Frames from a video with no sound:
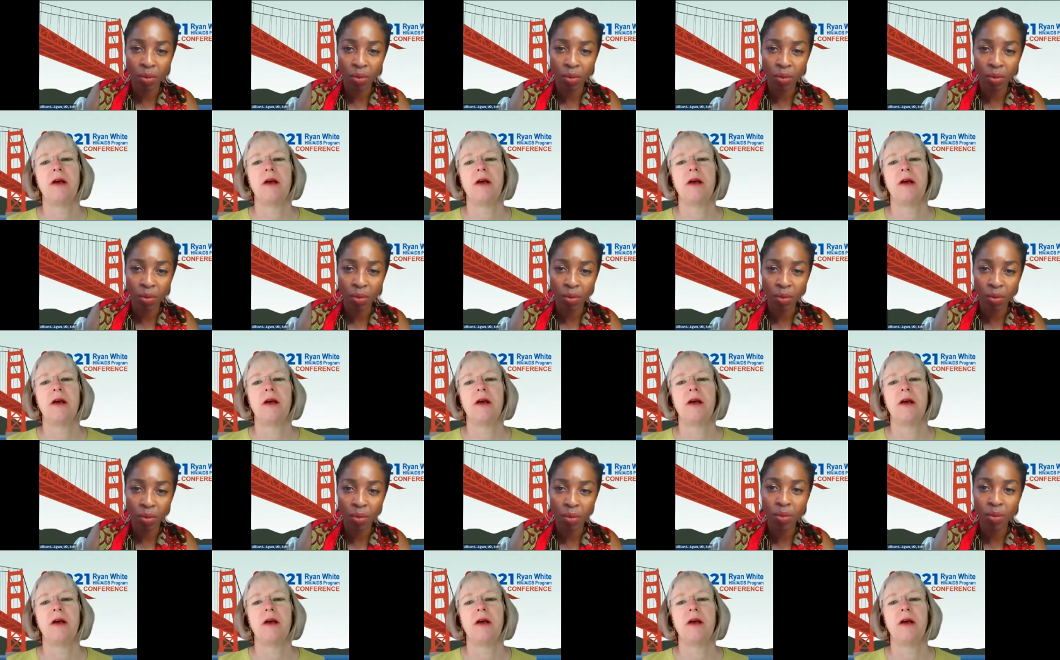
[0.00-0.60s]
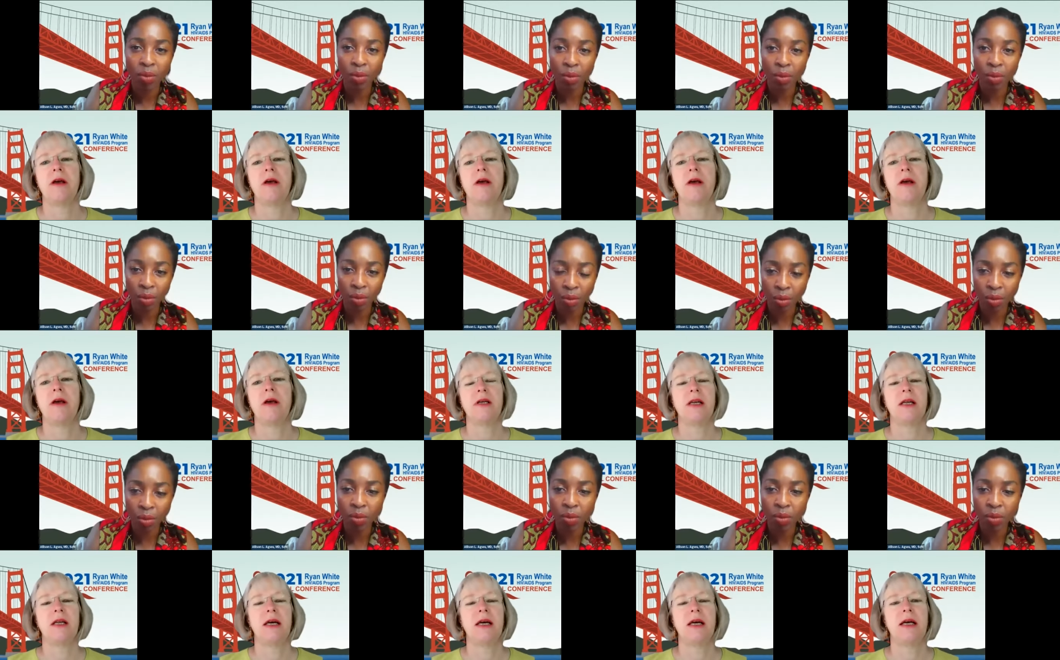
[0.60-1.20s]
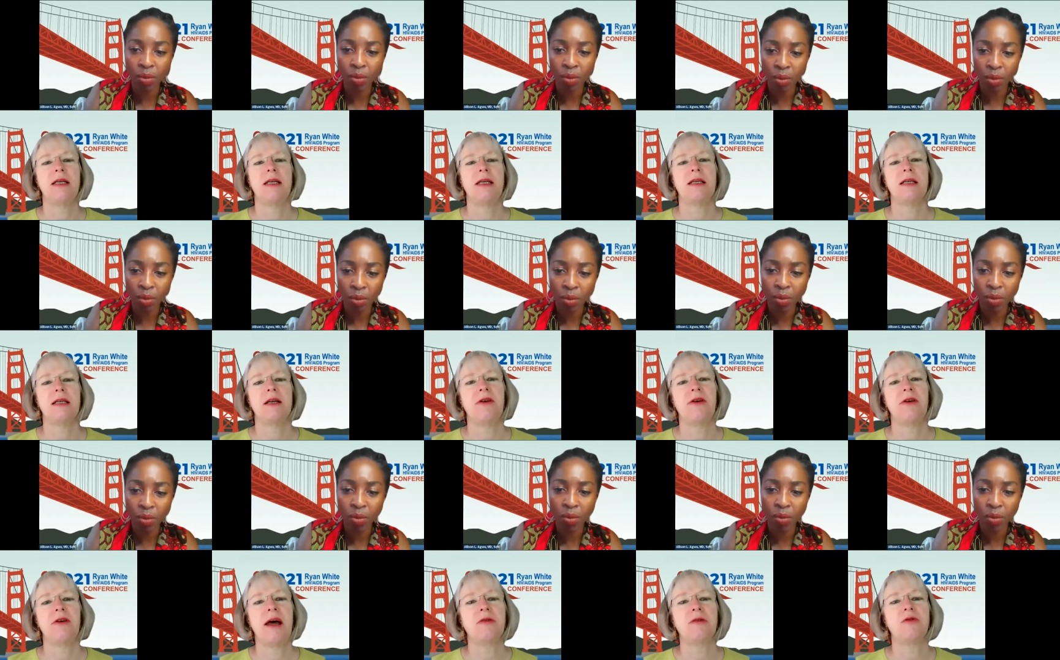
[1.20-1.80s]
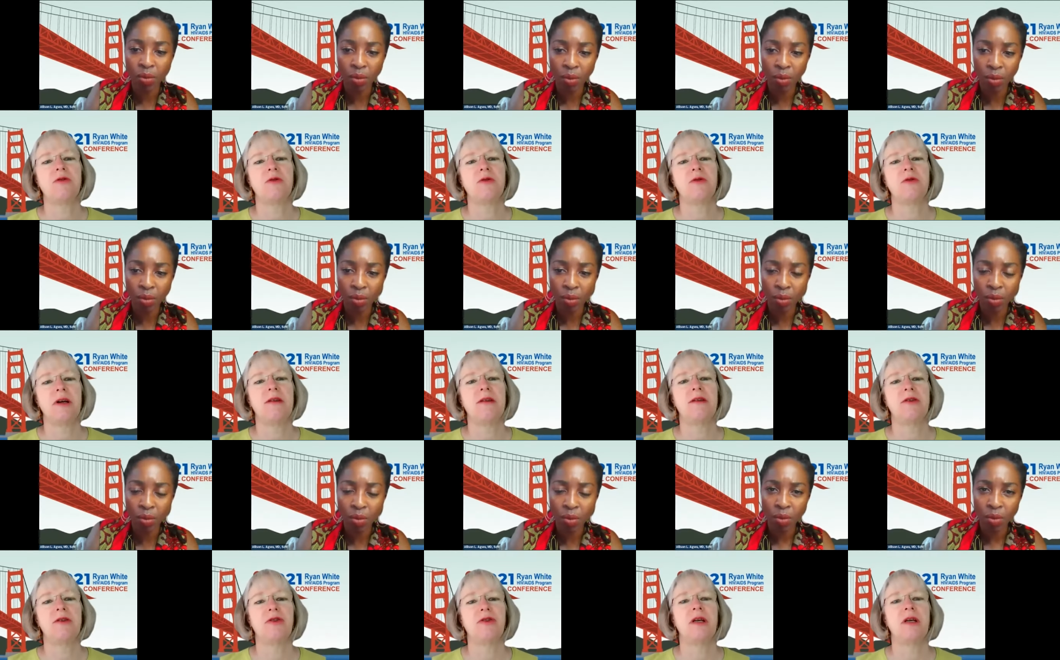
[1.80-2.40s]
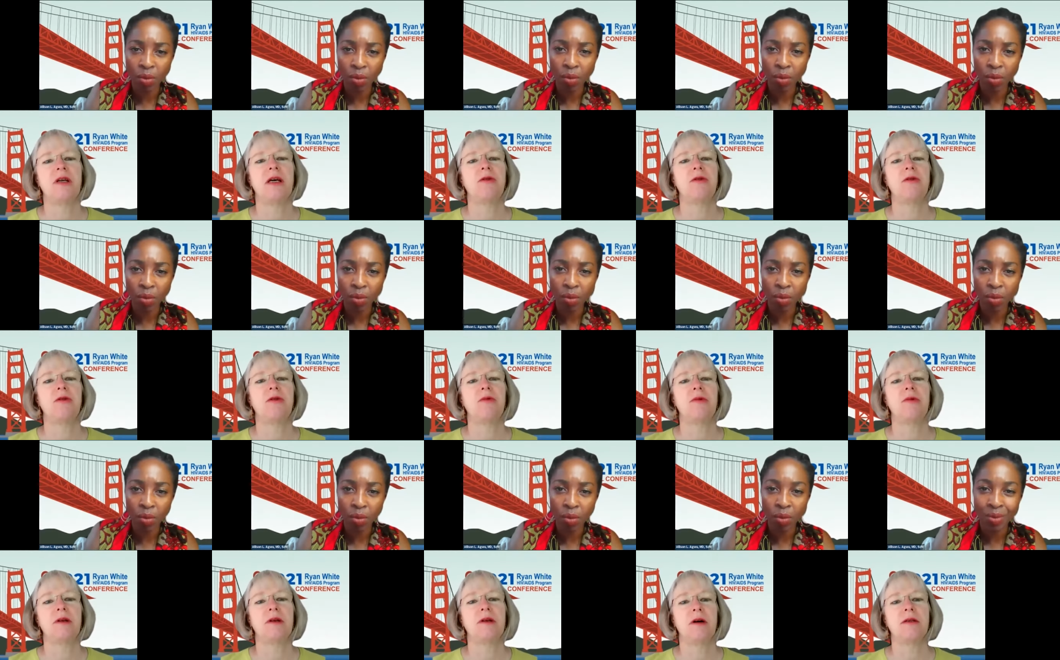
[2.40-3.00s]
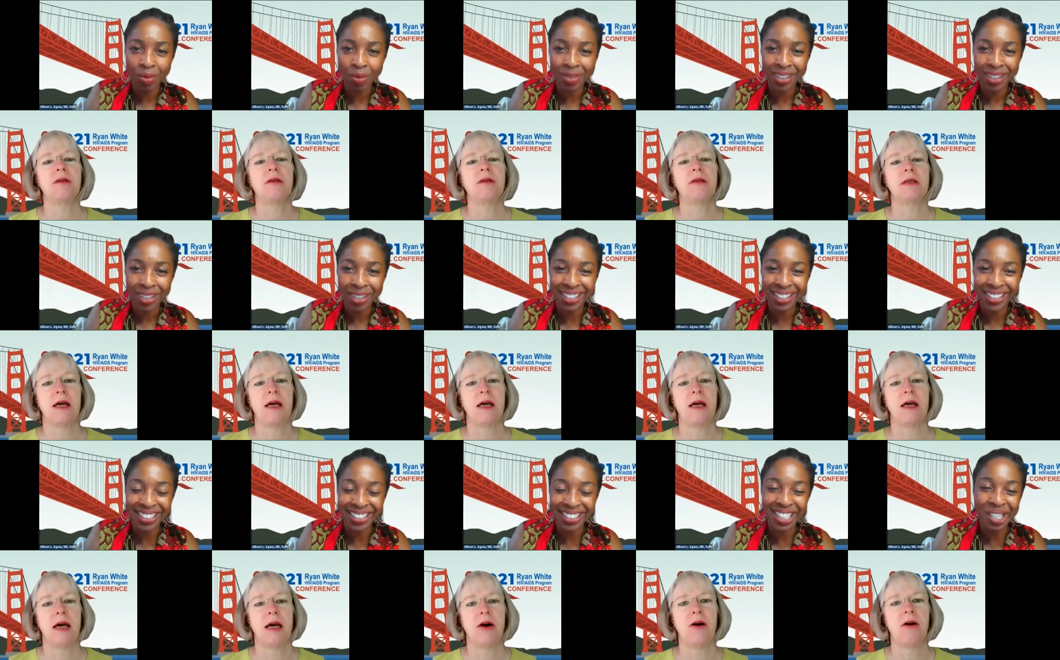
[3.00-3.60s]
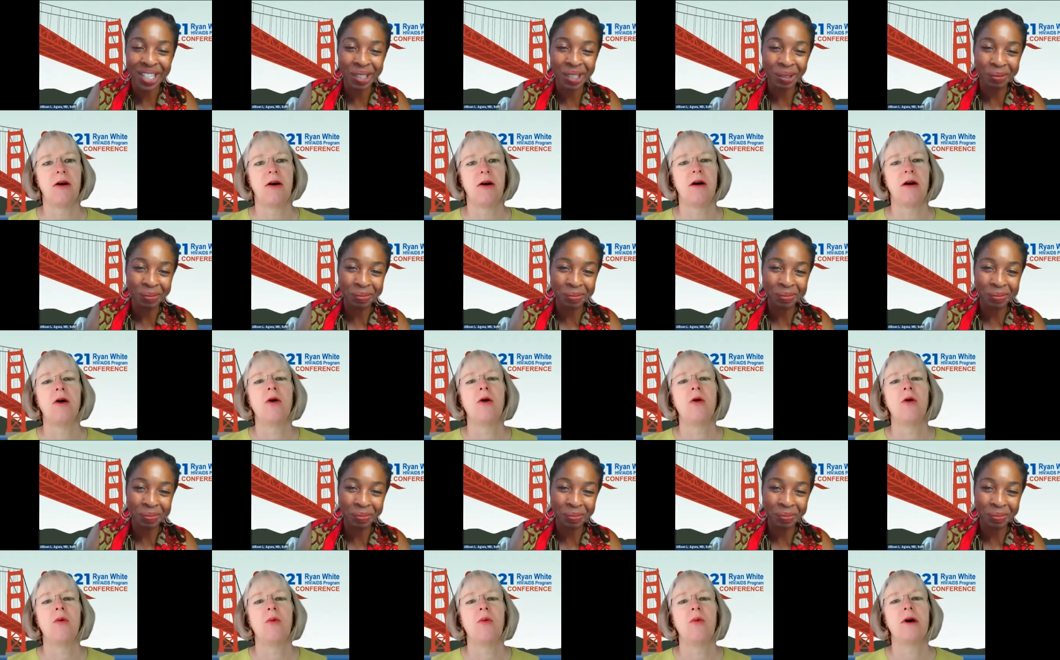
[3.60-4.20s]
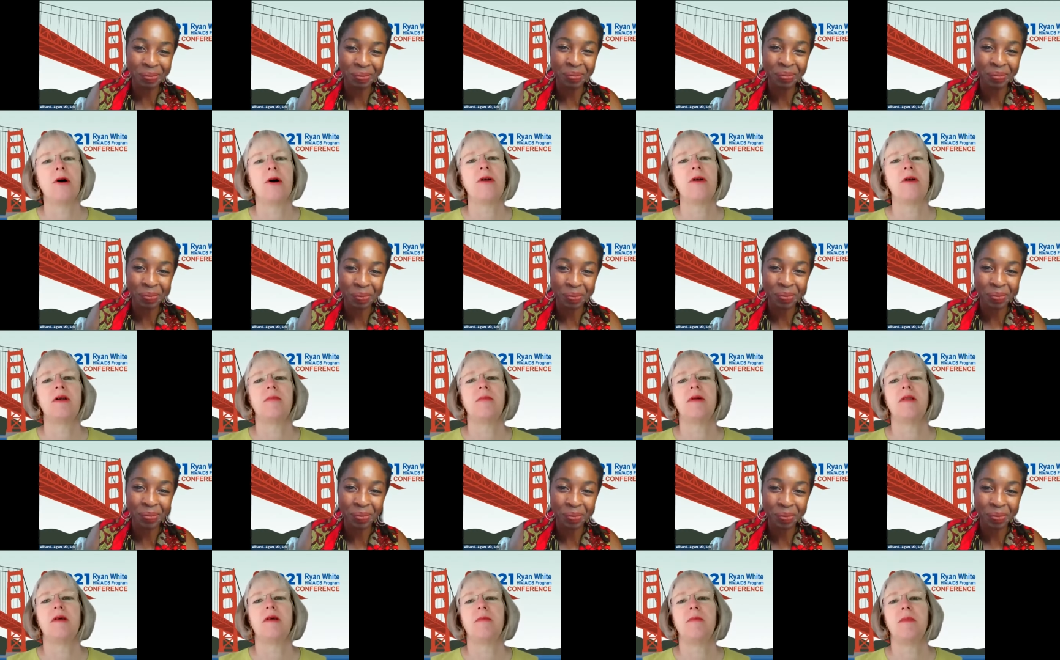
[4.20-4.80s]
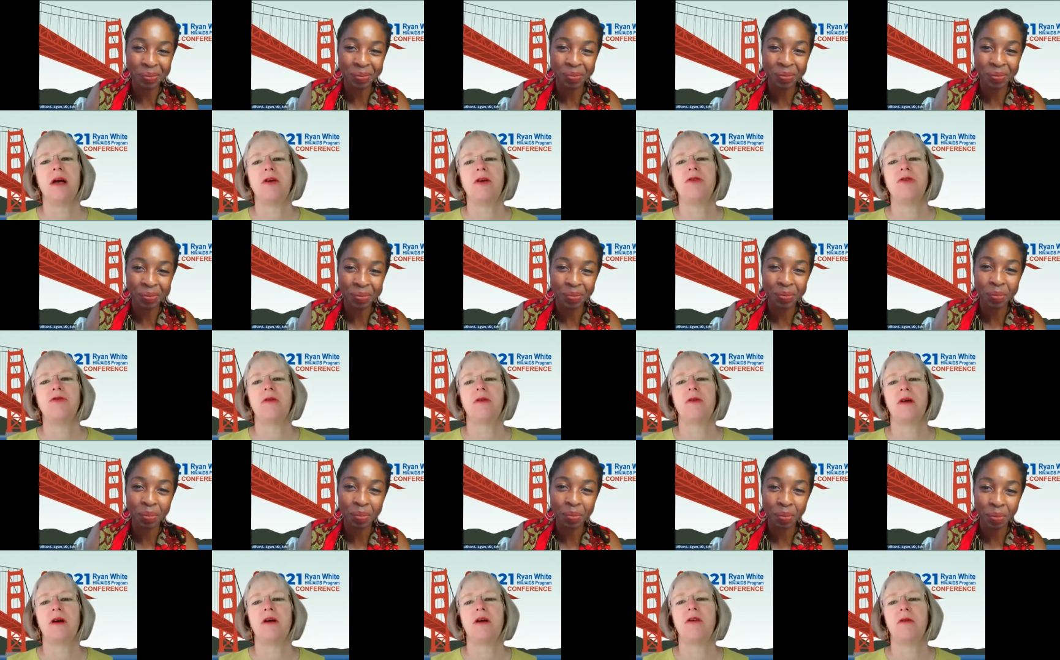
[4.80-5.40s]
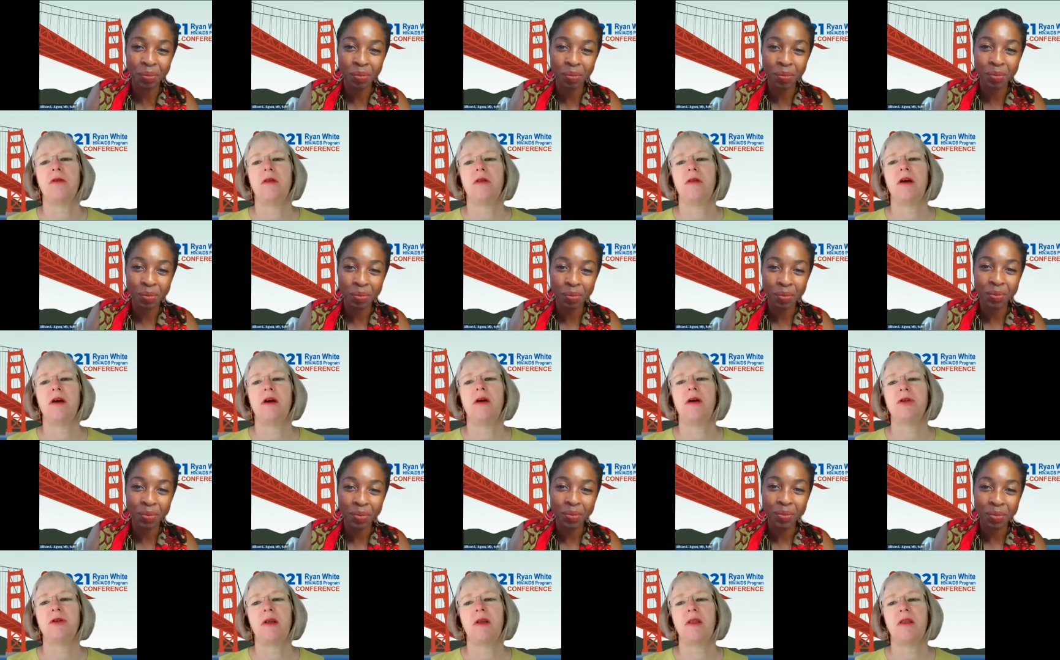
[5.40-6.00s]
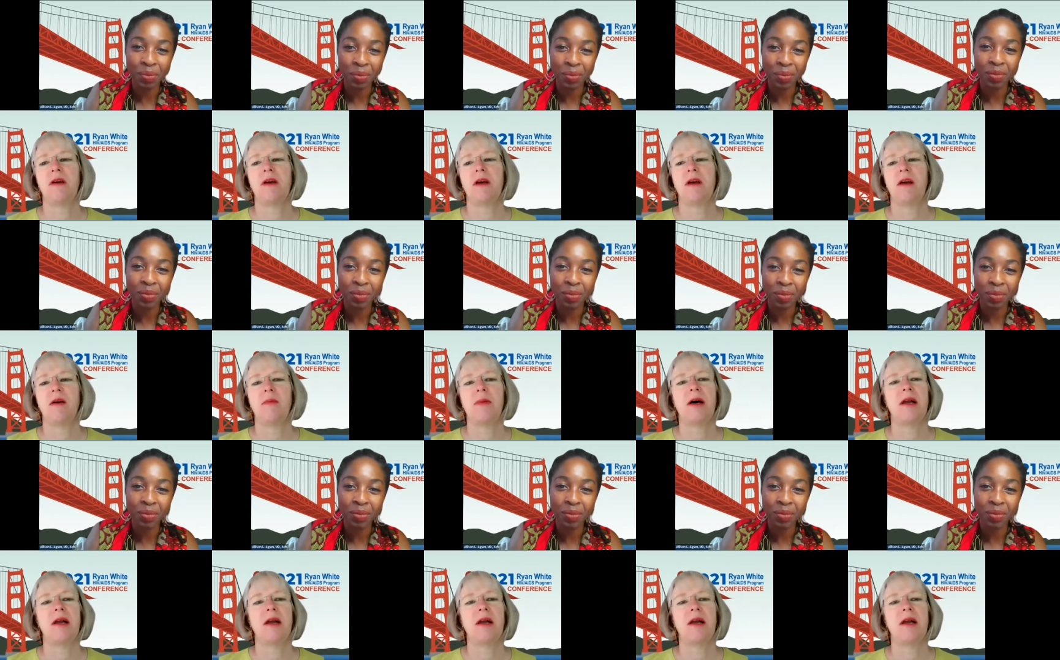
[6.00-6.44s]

Speaker 1: age between 13 and 18 are now transitioning into adult care, what are some of the major things you think we should be thinking about?